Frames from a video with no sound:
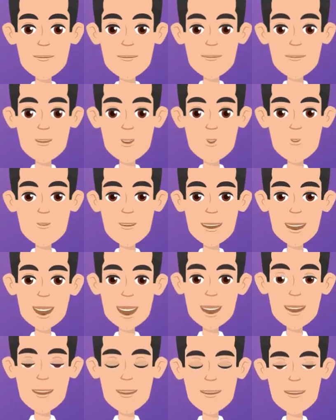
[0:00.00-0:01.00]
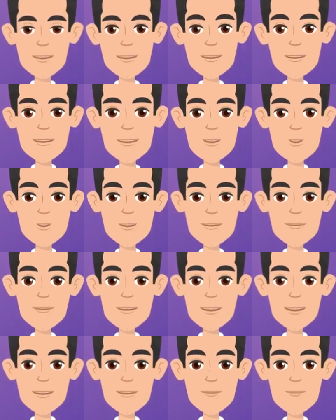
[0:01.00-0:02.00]
Hold the egg close to the
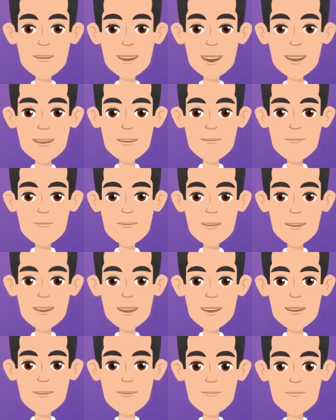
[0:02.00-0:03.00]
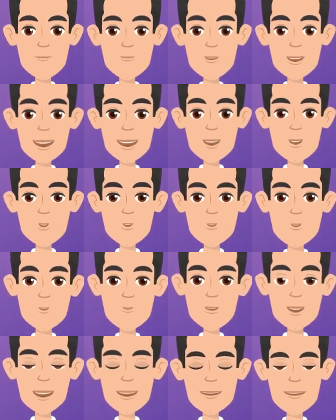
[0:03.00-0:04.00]
surface of the pan to prevent it from breaking or
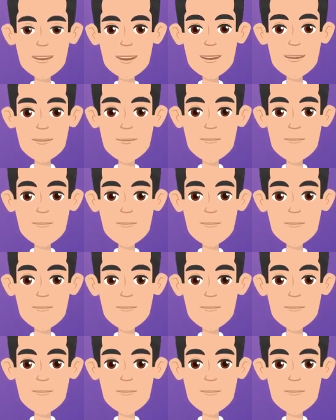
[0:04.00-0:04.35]
splattering.